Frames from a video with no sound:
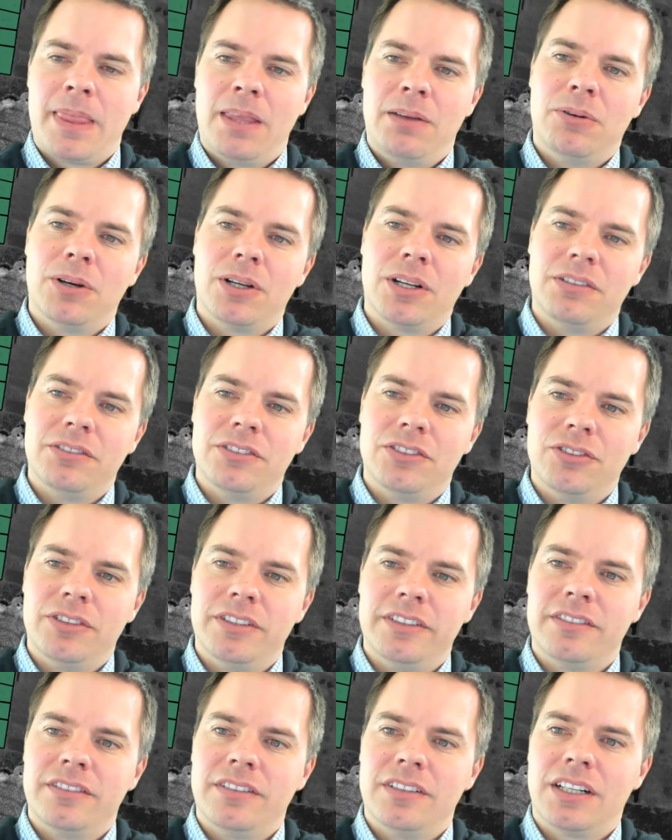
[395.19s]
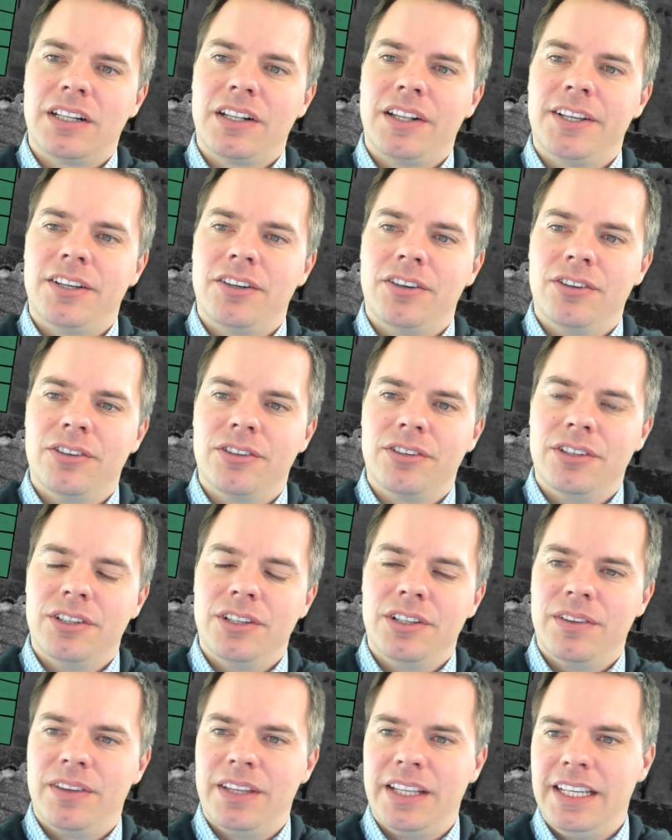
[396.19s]
what I'll do is click on
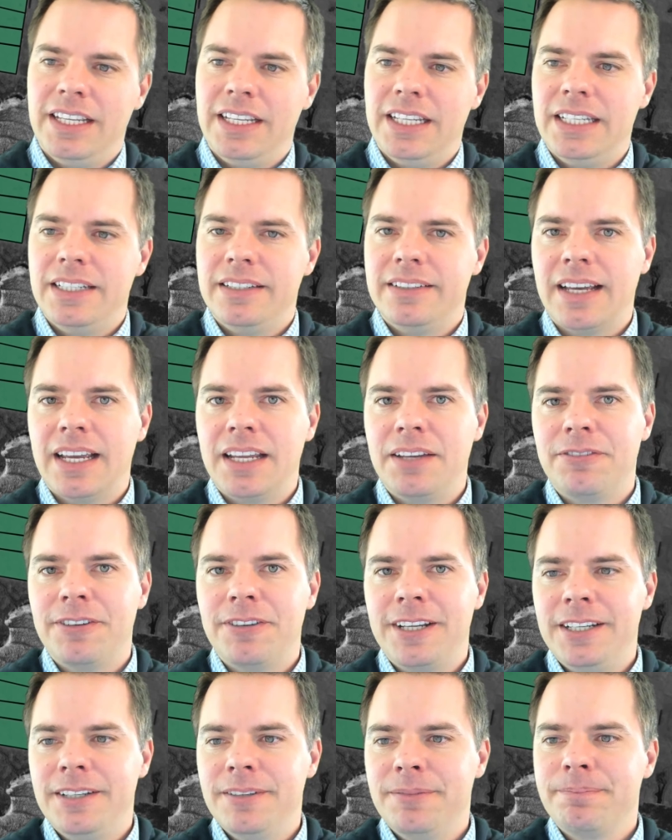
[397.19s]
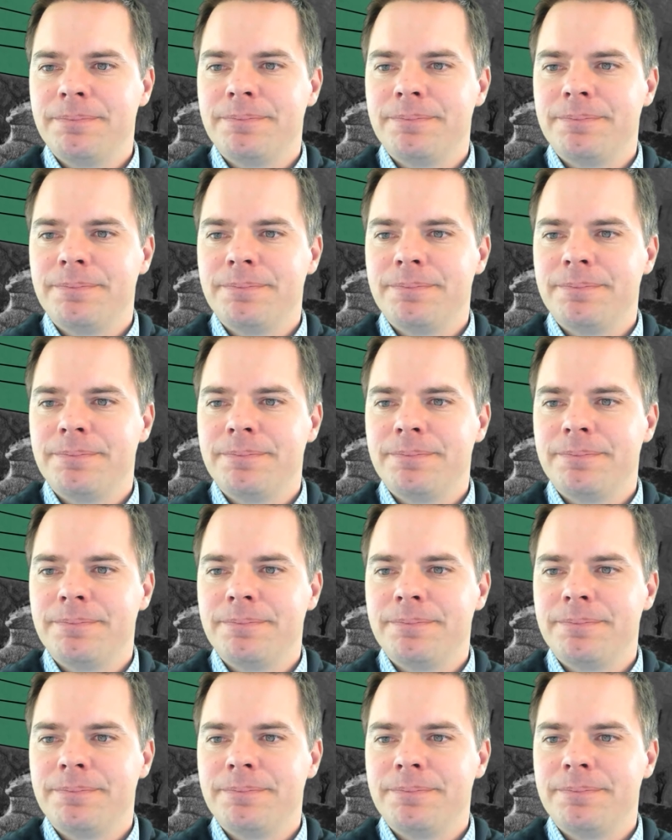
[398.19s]
the day feed.